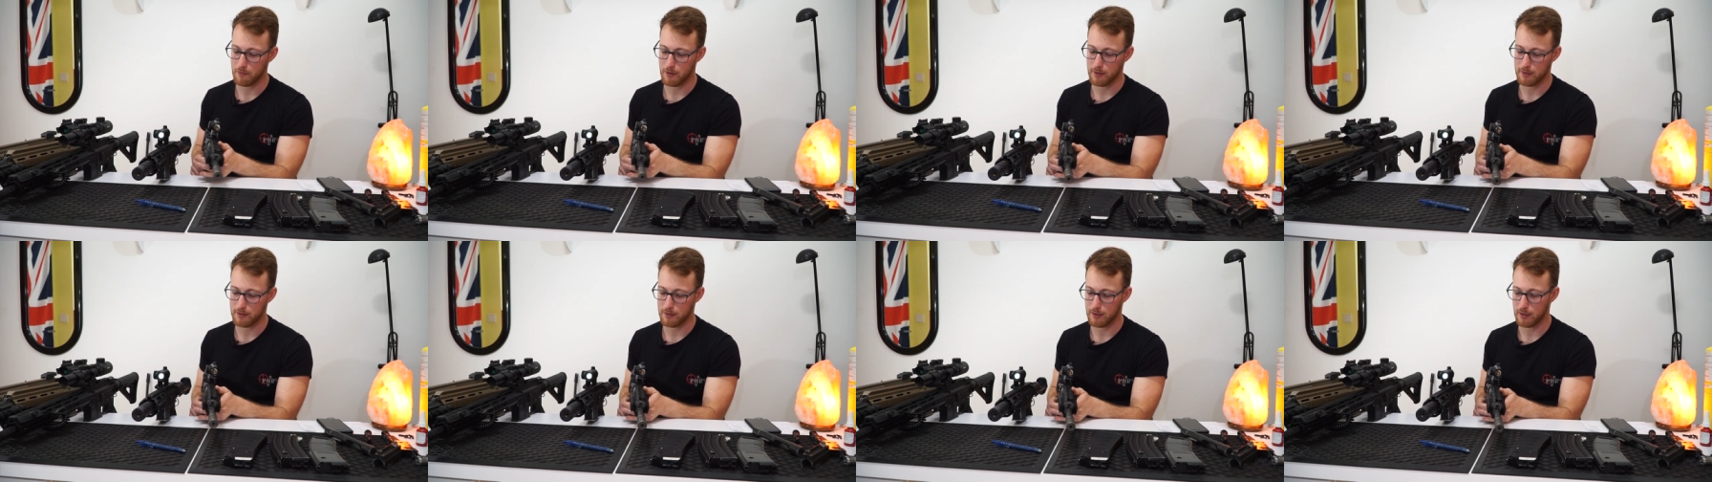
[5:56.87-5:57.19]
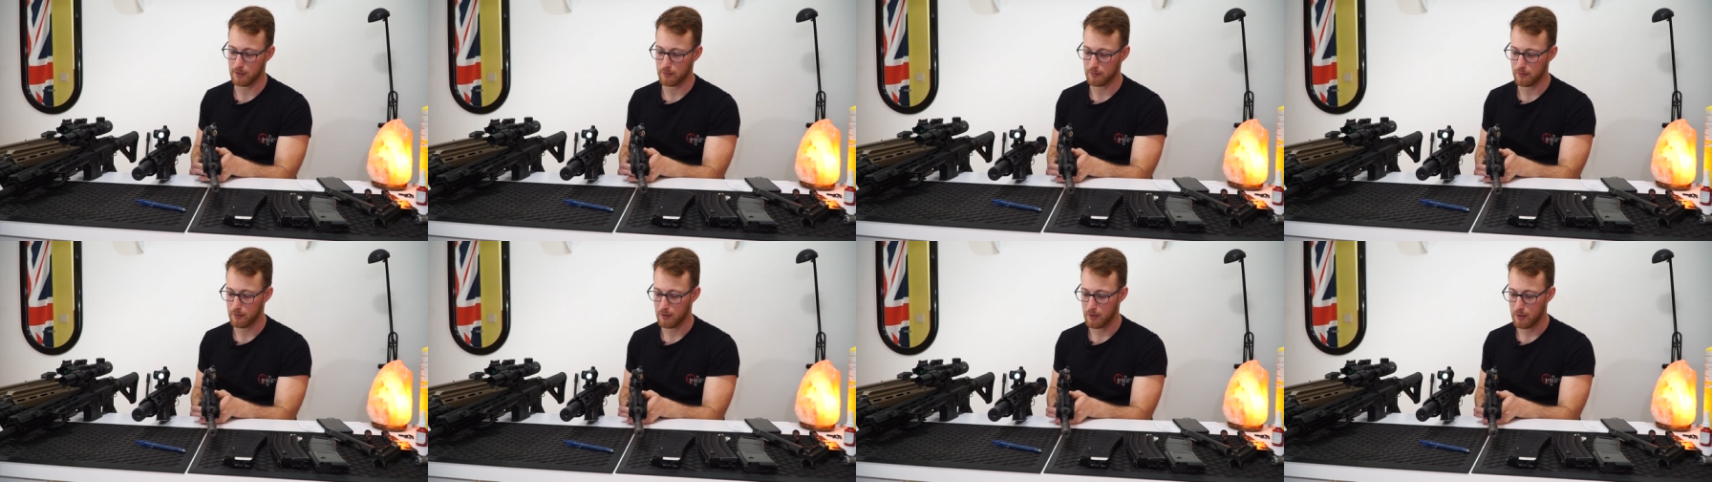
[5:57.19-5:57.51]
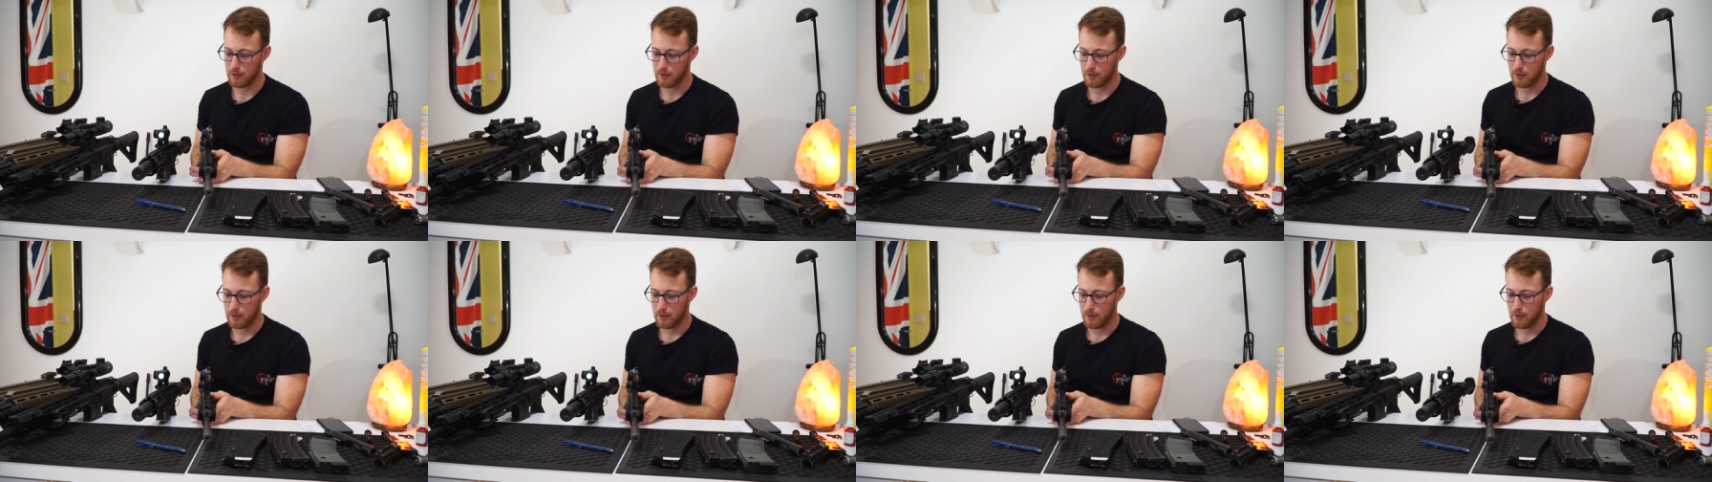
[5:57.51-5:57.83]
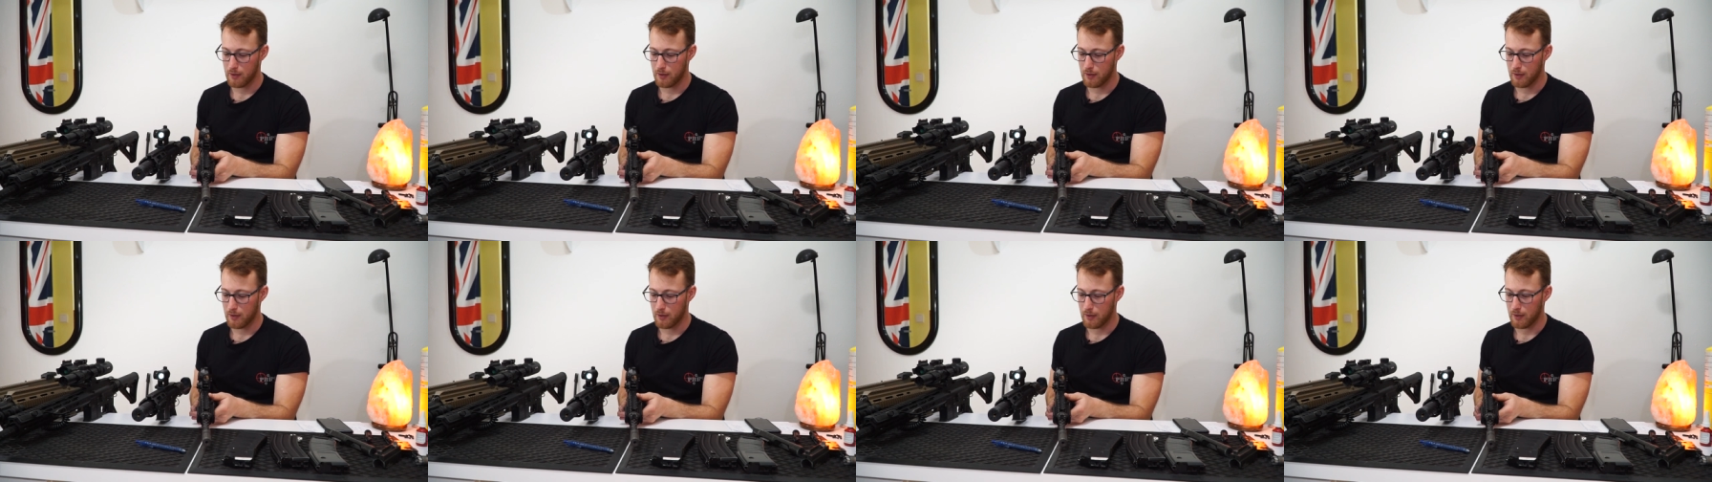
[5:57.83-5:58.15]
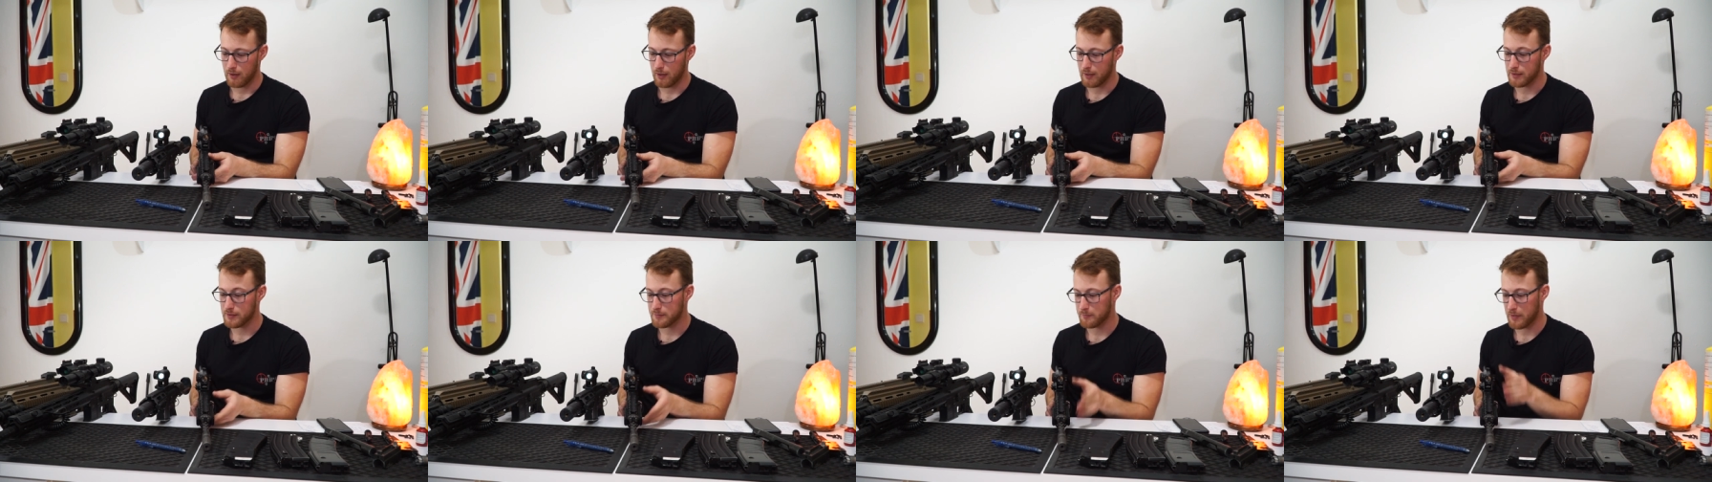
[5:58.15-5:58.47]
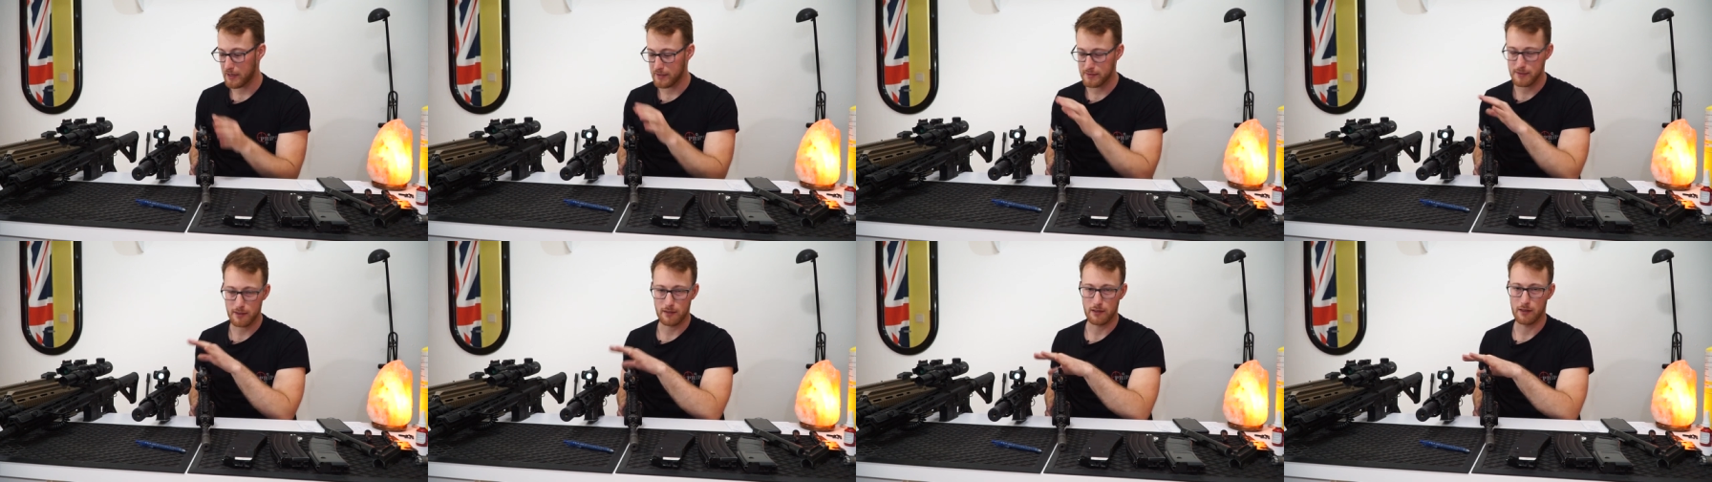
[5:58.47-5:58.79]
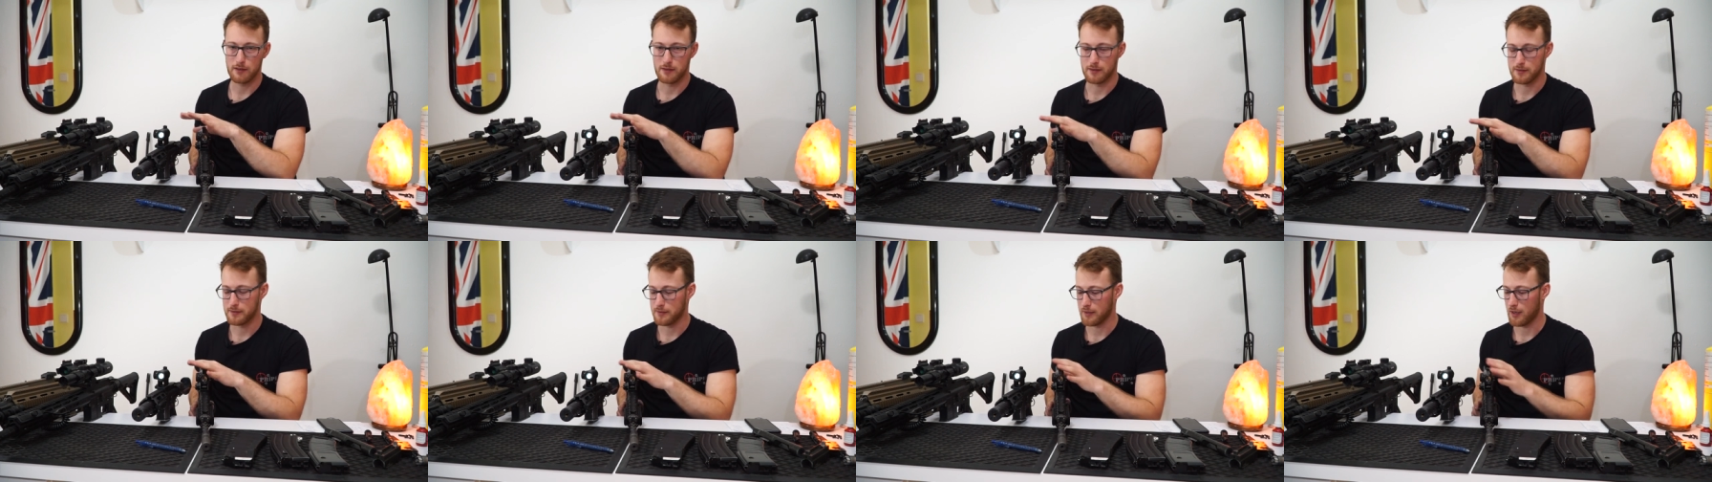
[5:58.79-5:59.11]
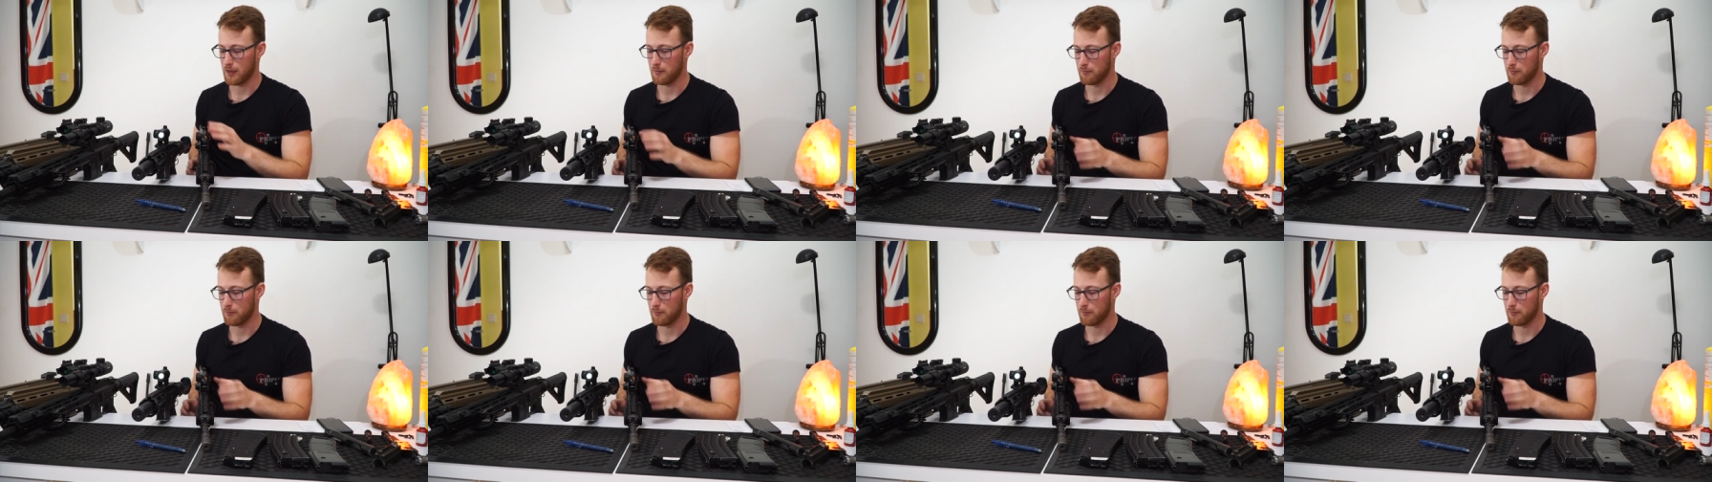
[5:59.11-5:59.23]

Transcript: everything is basically the